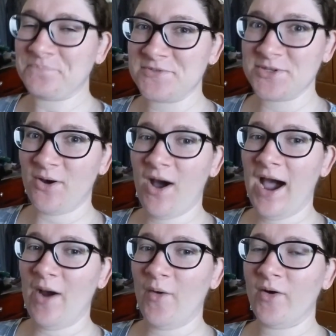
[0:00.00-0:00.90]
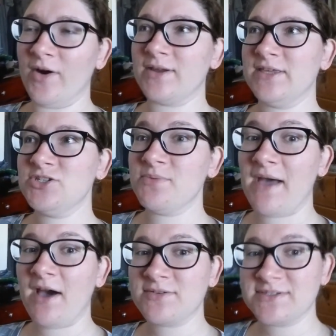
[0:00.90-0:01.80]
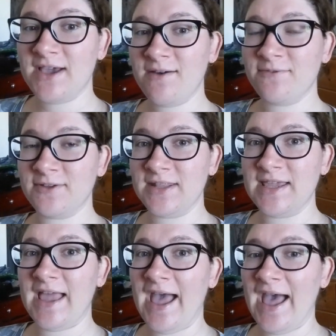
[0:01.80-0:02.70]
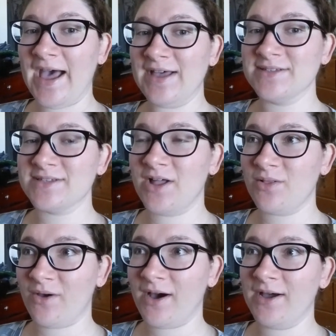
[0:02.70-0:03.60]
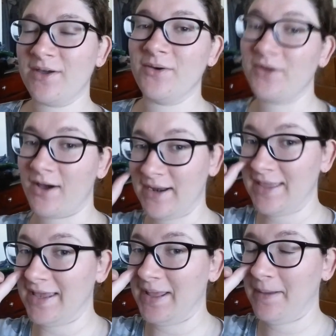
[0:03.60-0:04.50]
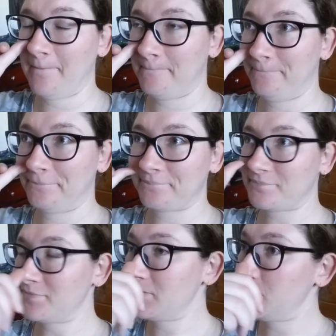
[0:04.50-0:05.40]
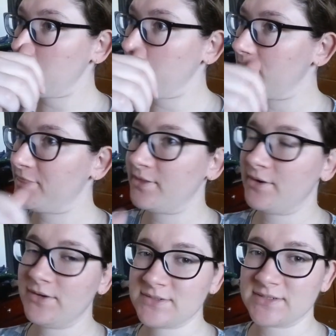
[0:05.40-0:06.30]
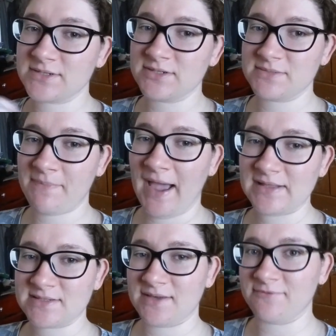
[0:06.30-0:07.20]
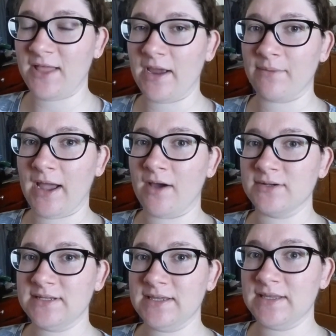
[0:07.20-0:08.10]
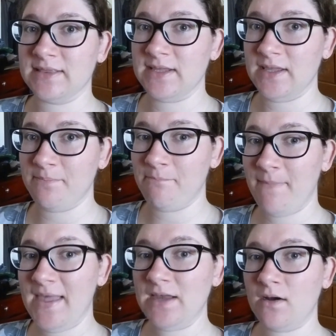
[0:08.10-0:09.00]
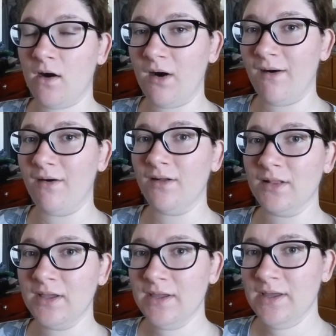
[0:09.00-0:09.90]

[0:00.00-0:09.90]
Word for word: So our kinship house definitely has a lot going on in it with those, because there's bats that fly around in the main hall